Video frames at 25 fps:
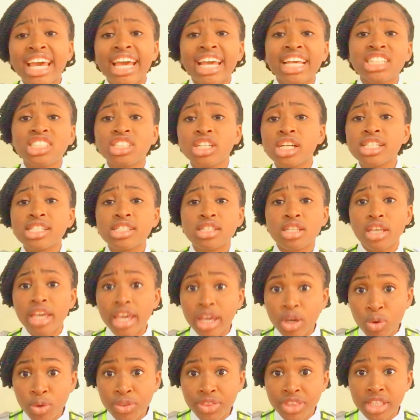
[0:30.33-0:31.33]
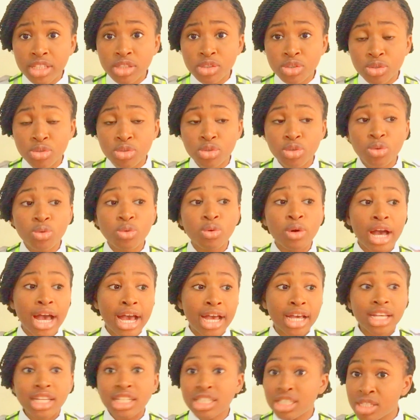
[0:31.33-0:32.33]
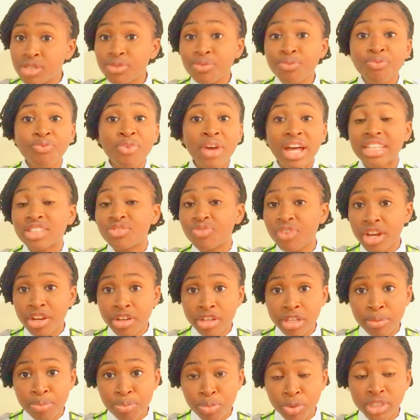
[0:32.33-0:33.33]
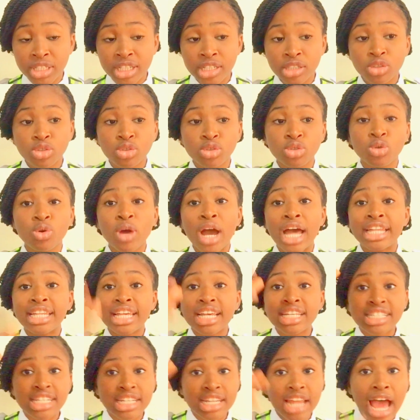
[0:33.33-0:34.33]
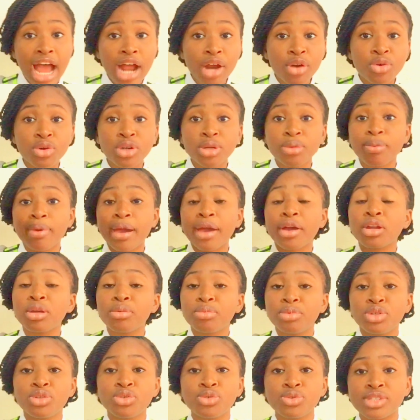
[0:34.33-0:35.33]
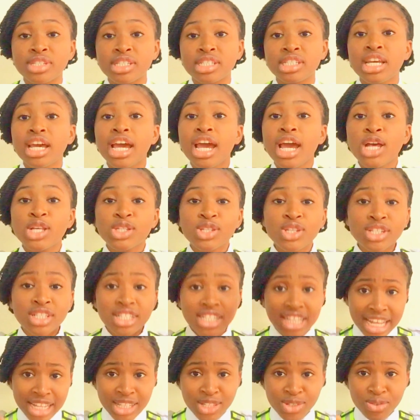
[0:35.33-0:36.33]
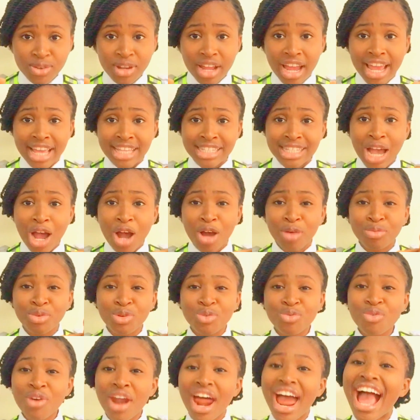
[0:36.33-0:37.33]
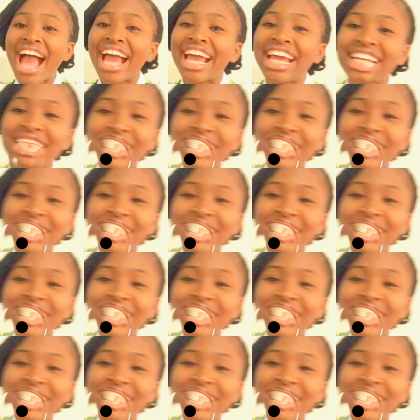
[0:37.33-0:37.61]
it's just a good thing to know. It's in fact very important to know, and there's an acronym we're going to be using. So stay tuned, guys. I'll be right